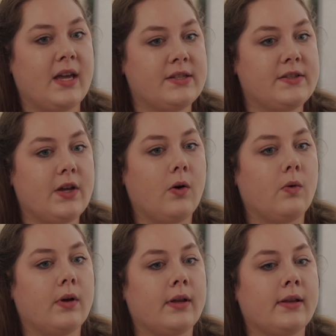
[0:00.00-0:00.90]
And
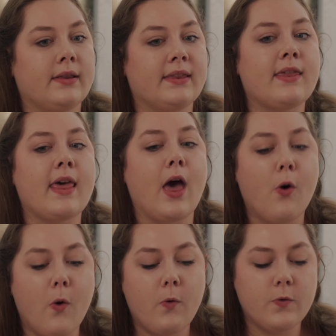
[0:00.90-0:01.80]
so
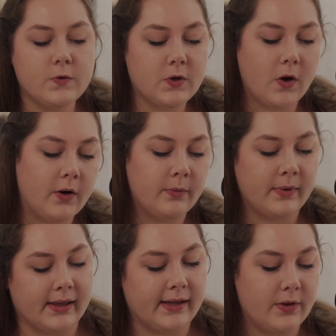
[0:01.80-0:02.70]
those are
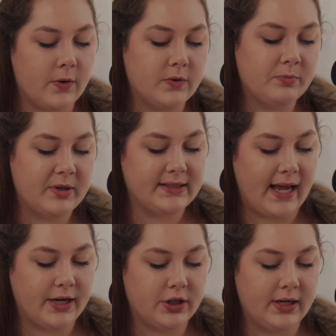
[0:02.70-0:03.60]
really those
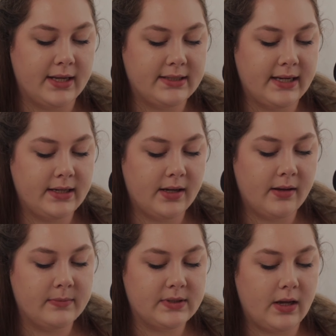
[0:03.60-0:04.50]
possession
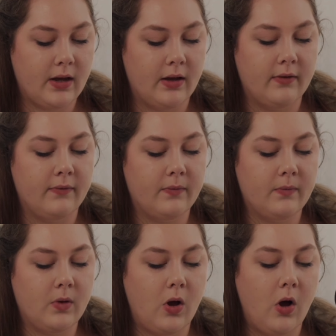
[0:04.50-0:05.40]
addendums of
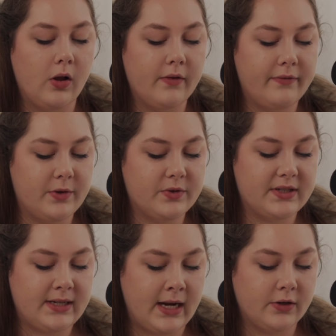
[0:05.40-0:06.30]
all of those
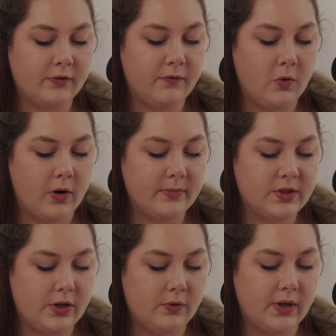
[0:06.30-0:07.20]
standard
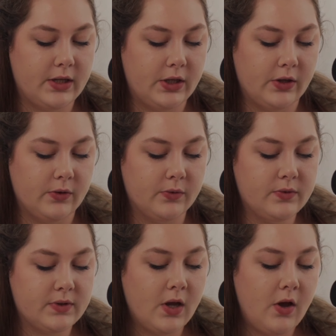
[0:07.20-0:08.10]
forms you can
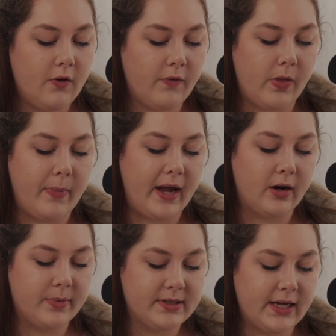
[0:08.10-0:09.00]
use for the
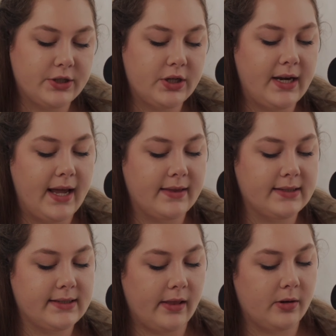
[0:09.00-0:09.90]
buyer possession and the
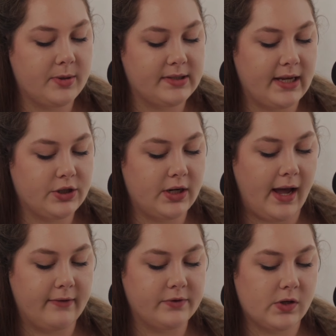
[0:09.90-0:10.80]
seller possession
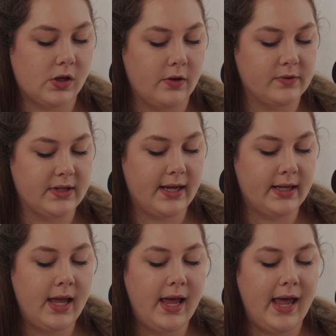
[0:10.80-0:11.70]
after
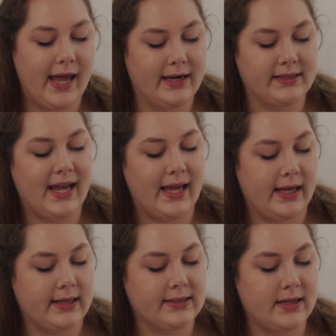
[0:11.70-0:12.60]
closing and
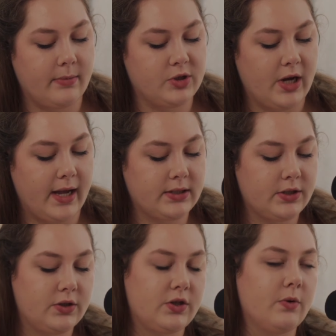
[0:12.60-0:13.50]
taking
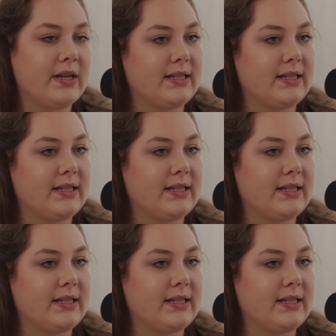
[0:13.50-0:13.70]
subject to a